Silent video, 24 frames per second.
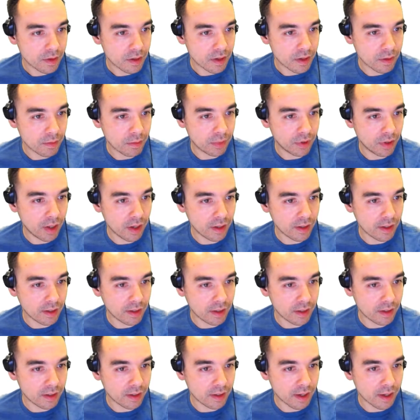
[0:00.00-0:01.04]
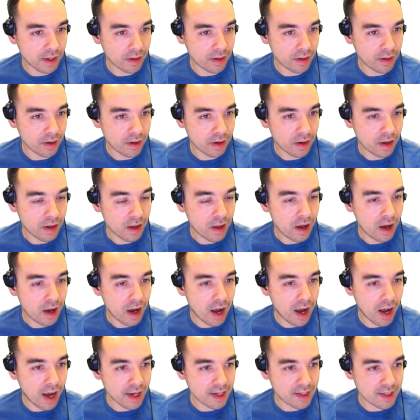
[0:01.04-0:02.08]
In plugin container,
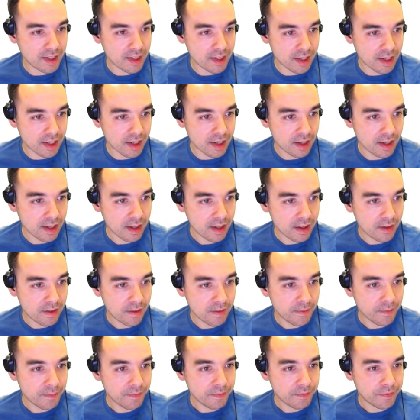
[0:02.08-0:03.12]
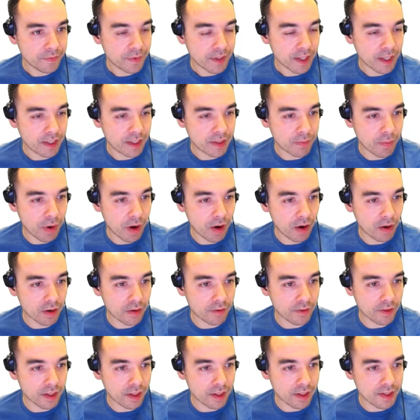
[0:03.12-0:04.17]
I see it's part
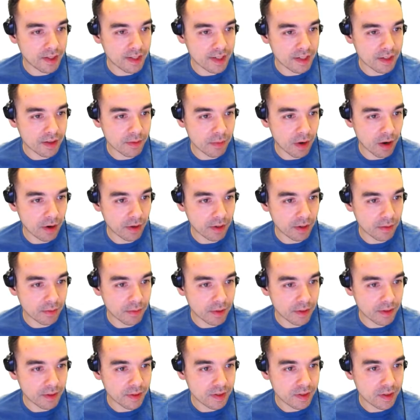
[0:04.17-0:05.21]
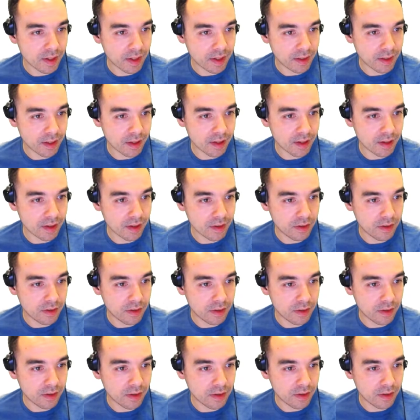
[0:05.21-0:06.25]
of the system argument, like the
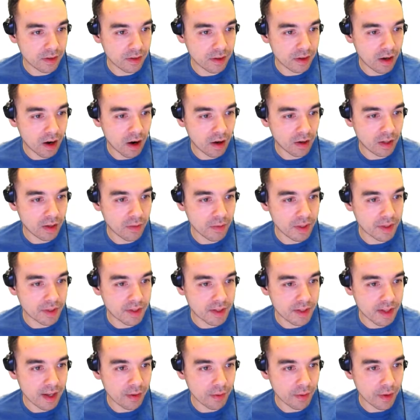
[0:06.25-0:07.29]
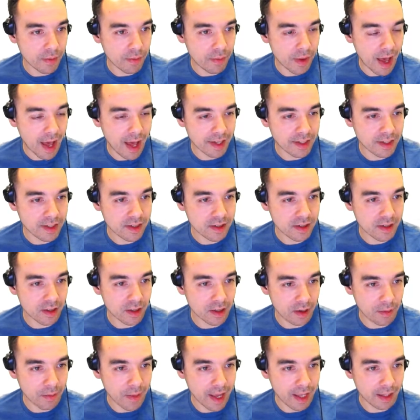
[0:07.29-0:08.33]
arguments that we pass to the
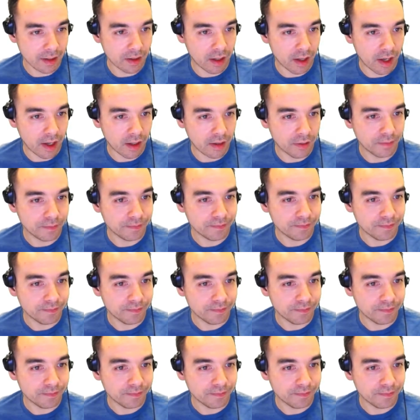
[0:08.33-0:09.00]
command line.